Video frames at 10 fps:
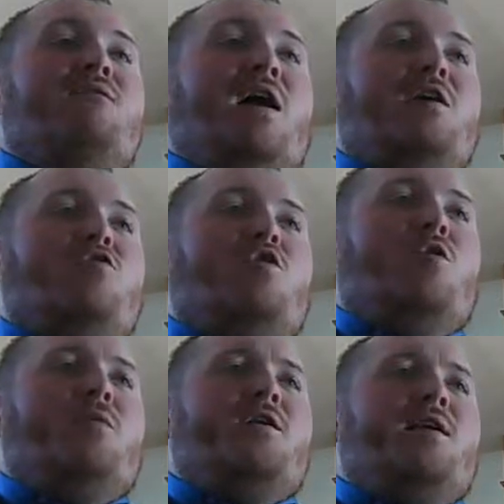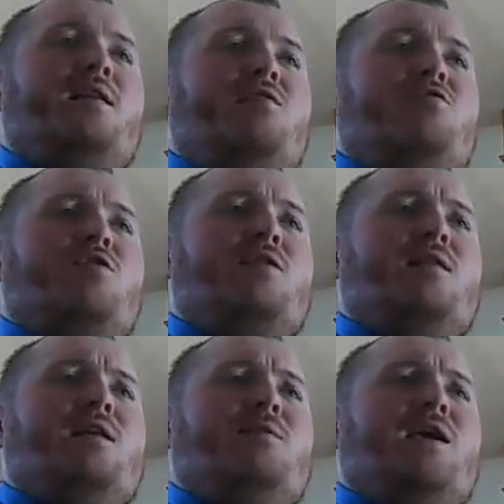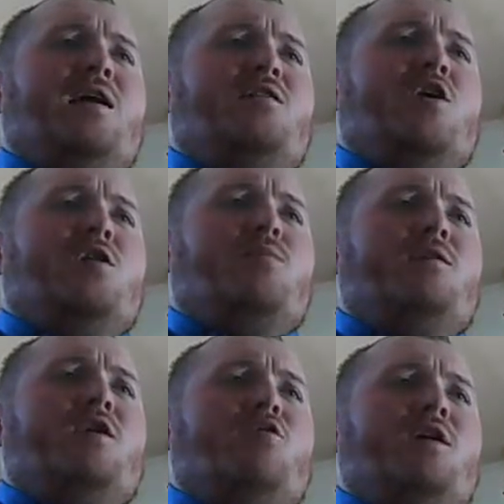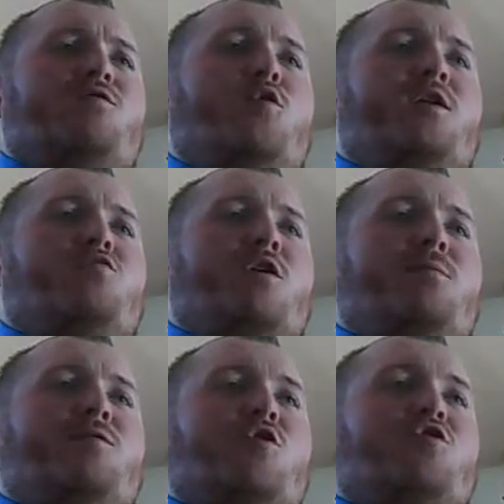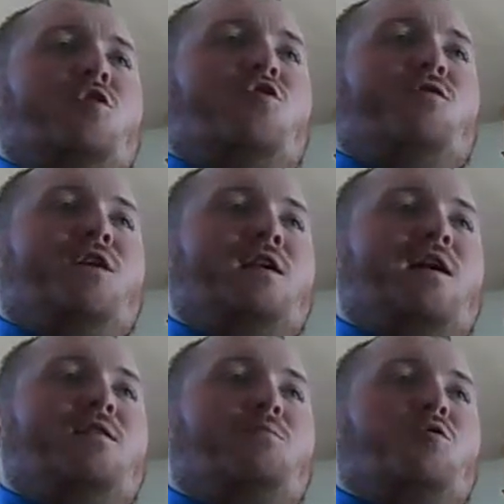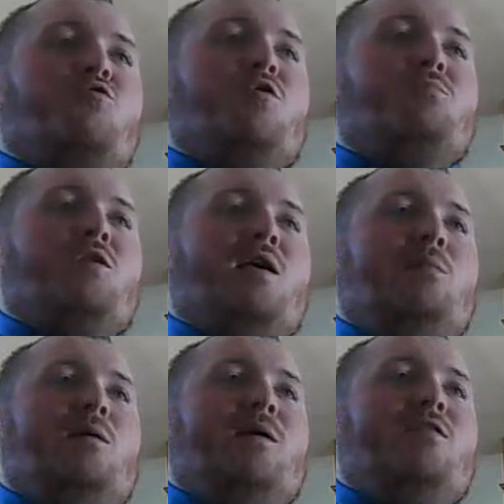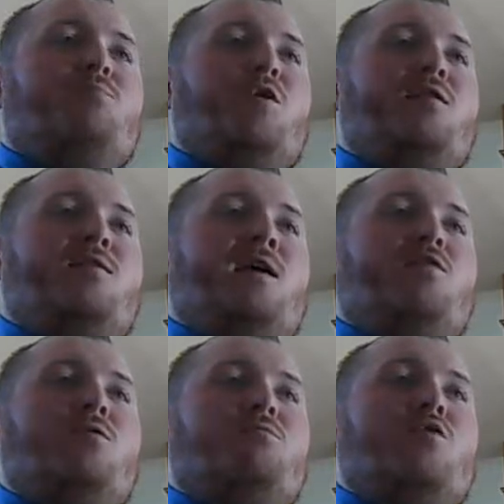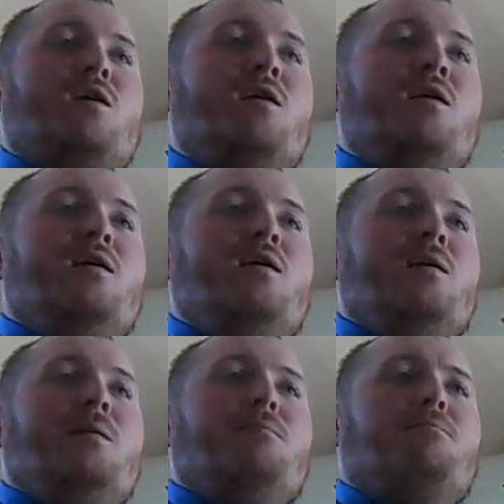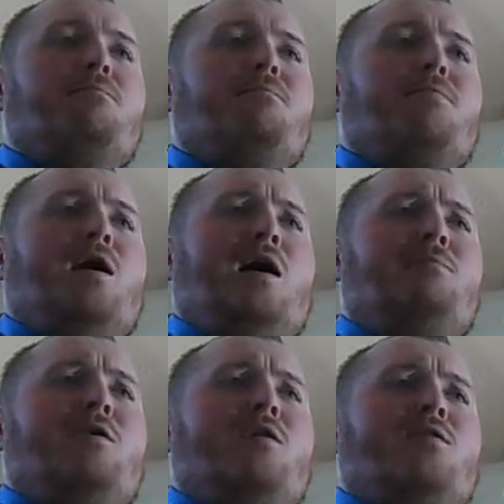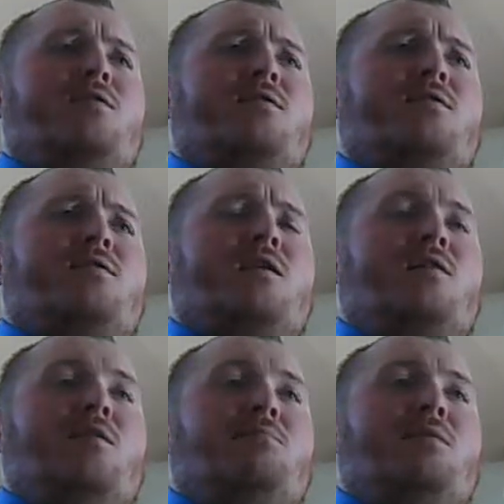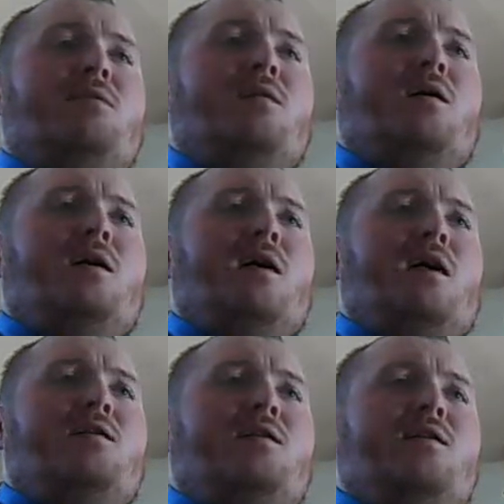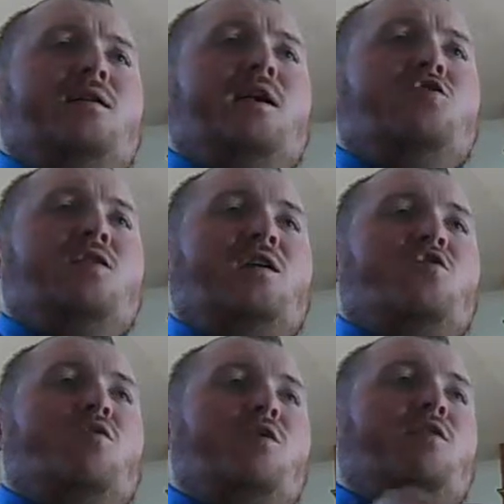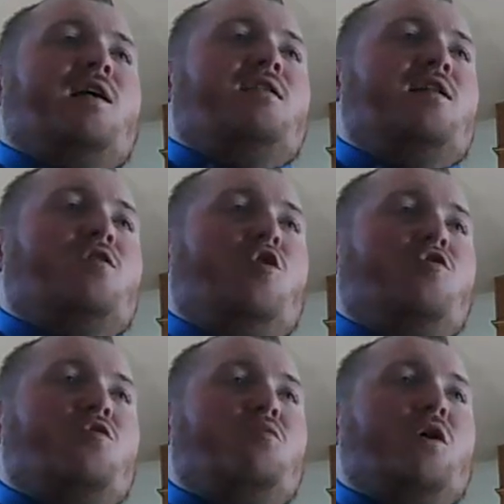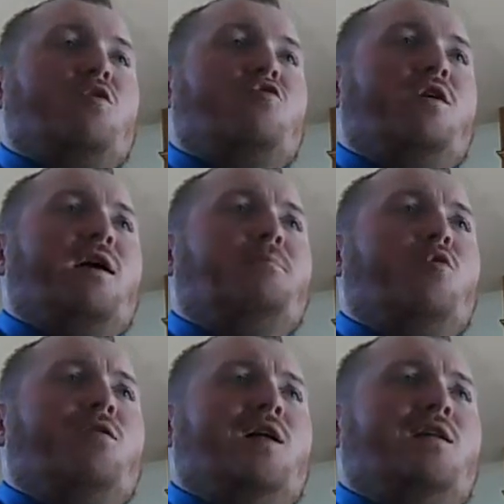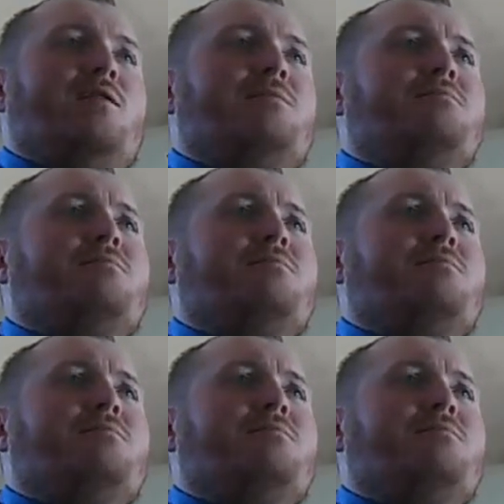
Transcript: Pfizer Incorporated said Thursday that it began talks with the U.S. Food and Drug Administration to finalize the prescription label of its breast cancer drug, palbociclib, as an indication that the drug was likely closer to regulatory approval.